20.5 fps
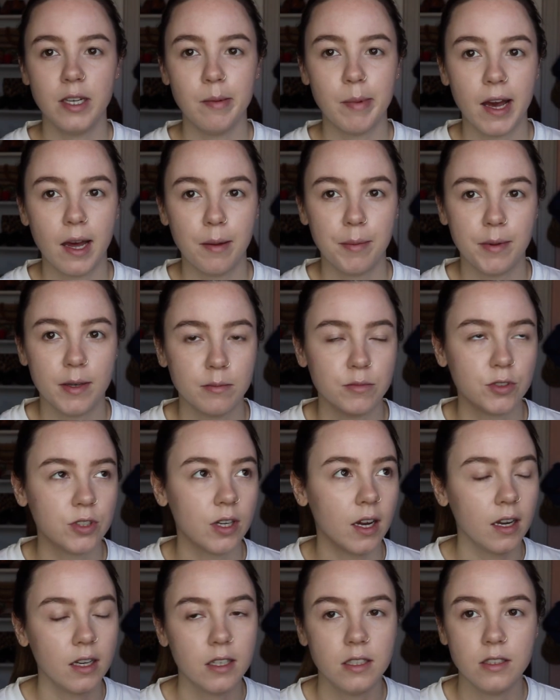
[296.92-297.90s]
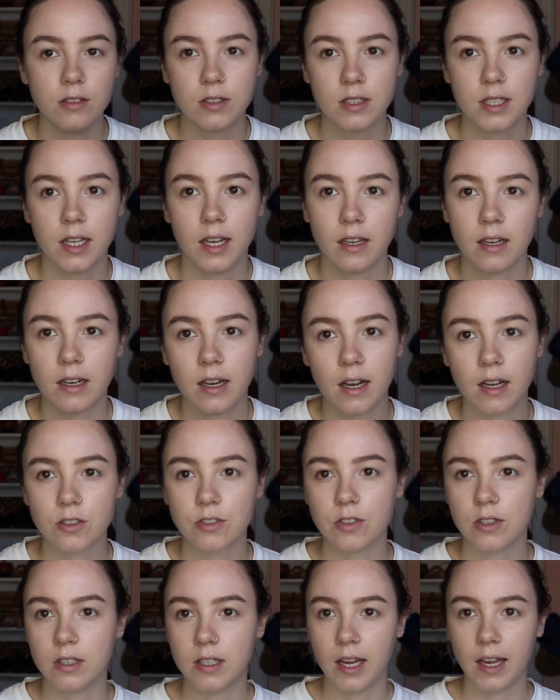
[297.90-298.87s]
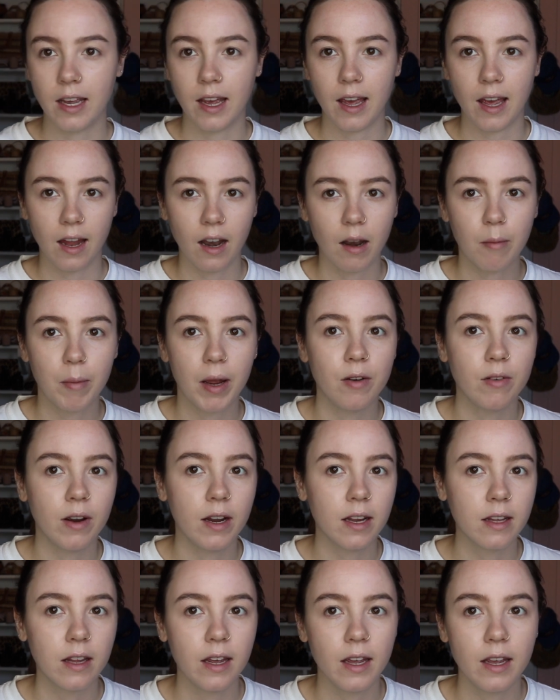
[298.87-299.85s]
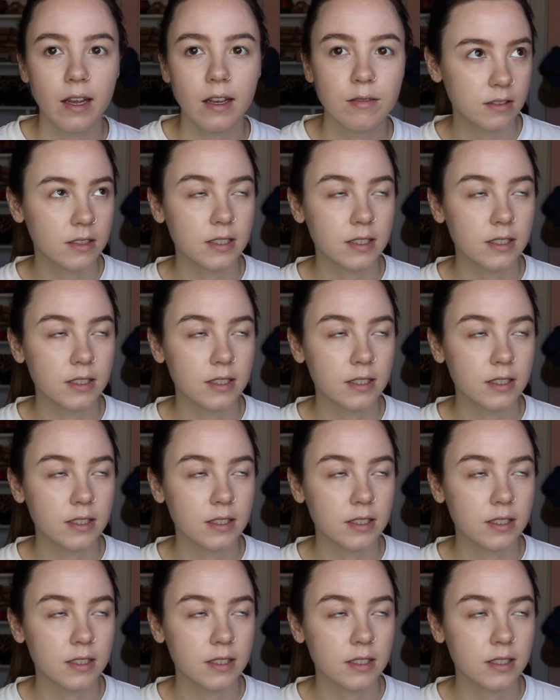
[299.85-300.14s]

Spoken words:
bad, but I'm trying to use like natural light and my ring light.